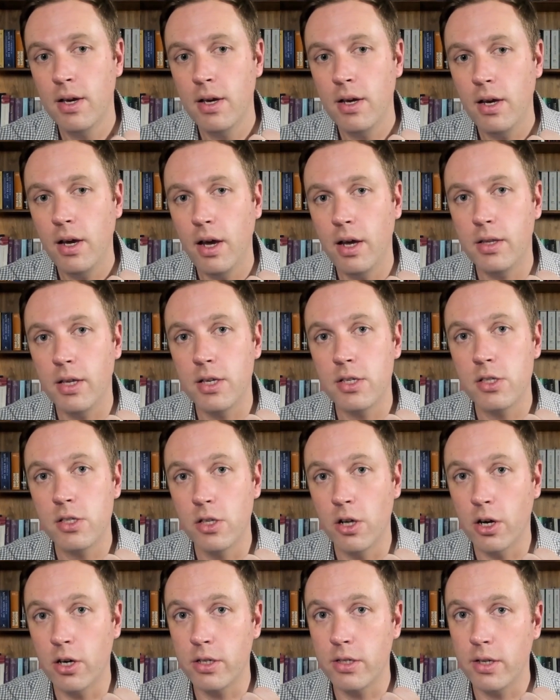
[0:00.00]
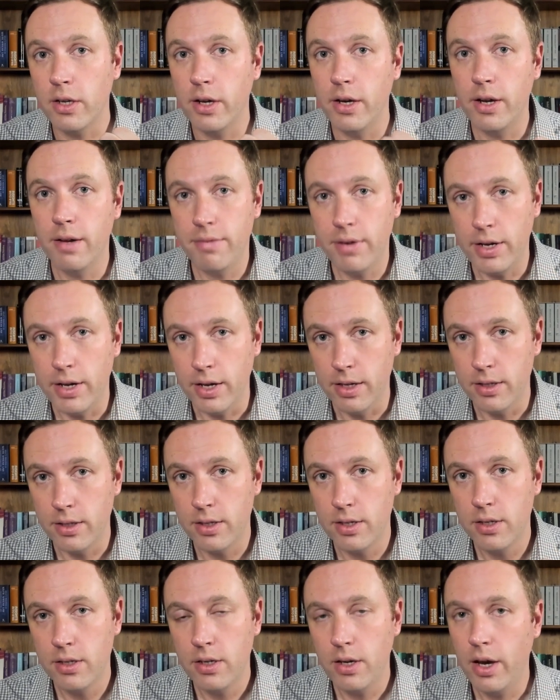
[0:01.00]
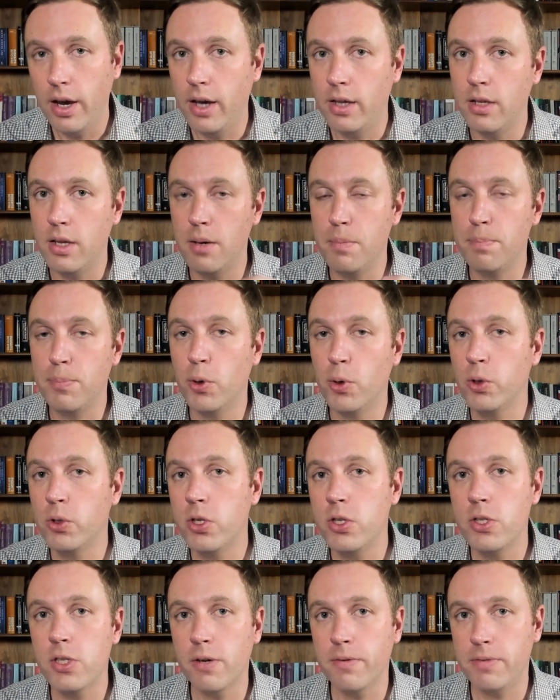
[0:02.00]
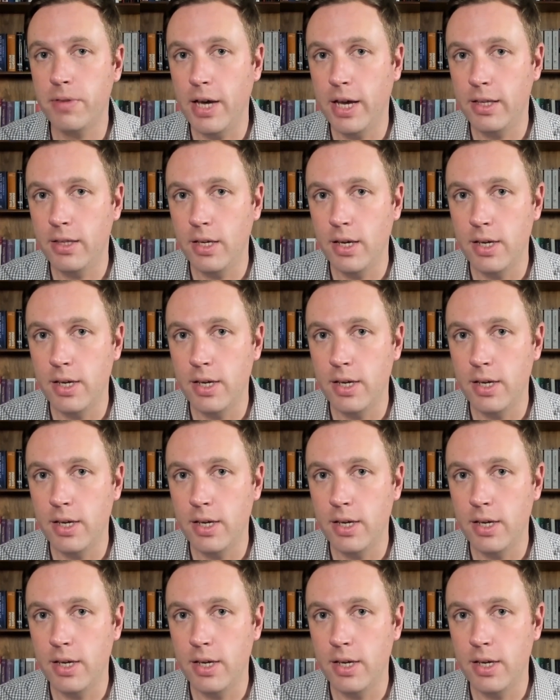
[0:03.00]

it is not a dividend. And the importance of that